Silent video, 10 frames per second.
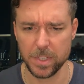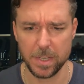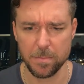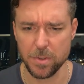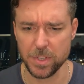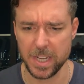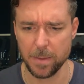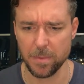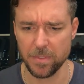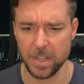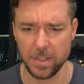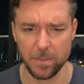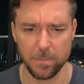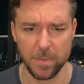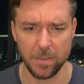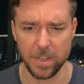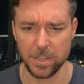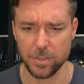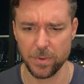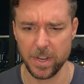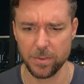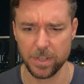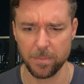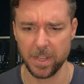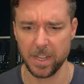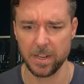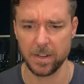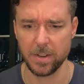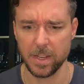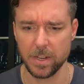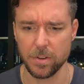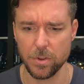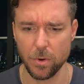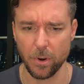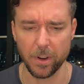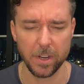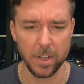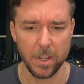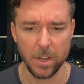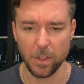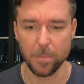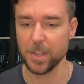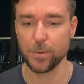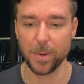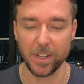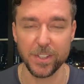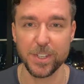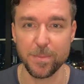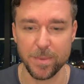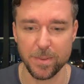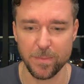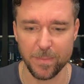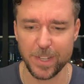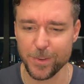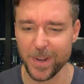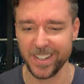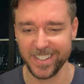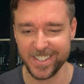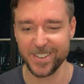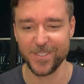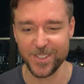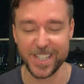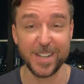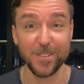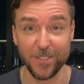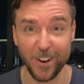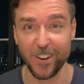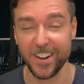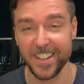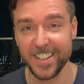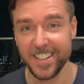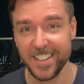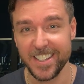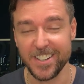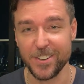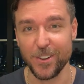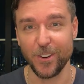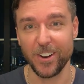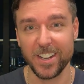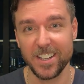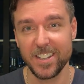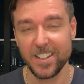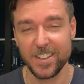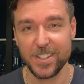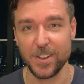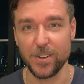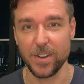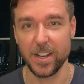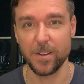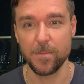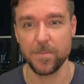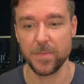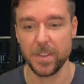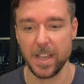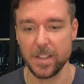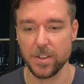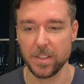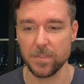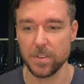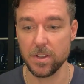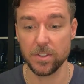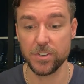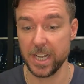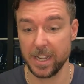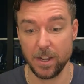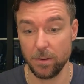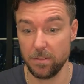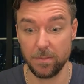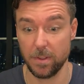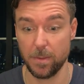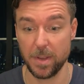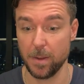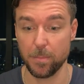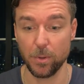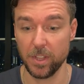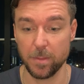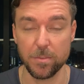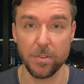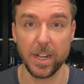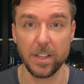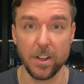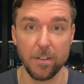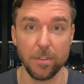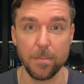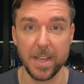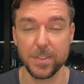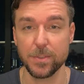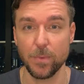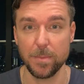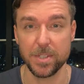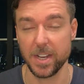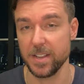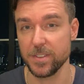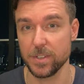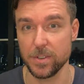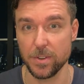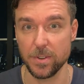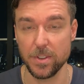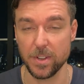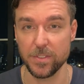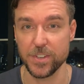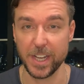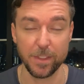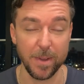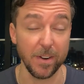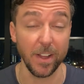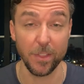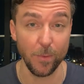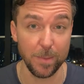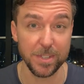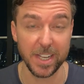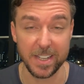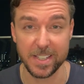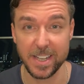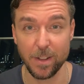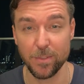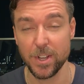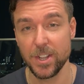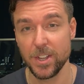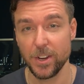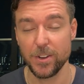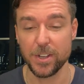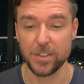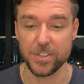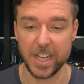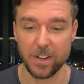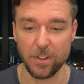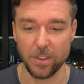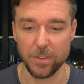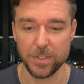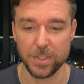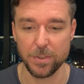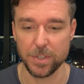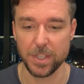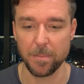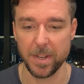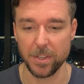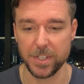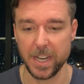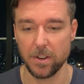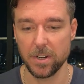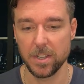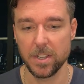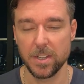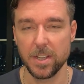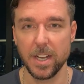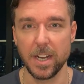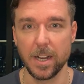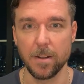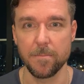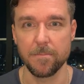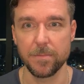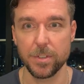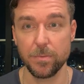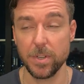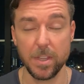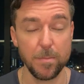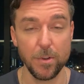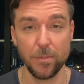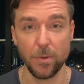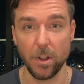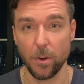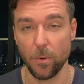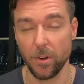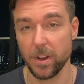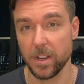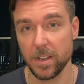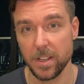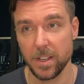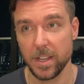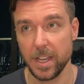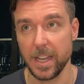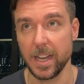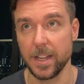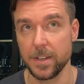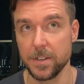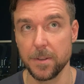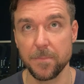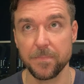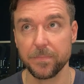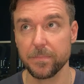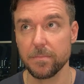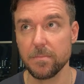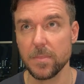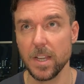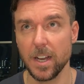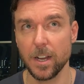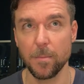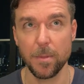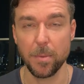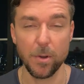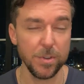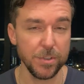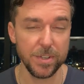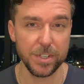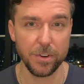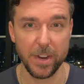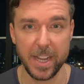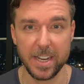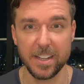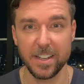Museum of History or something in New York, or the Metropolitan Museum of Art in New York. So you can check out, I mean, I'm pulling them directly off the Met's website, so you can check them out on the website itself, or you can check all those thumbnails out. It's really beautiful artwork, and the poetry's great,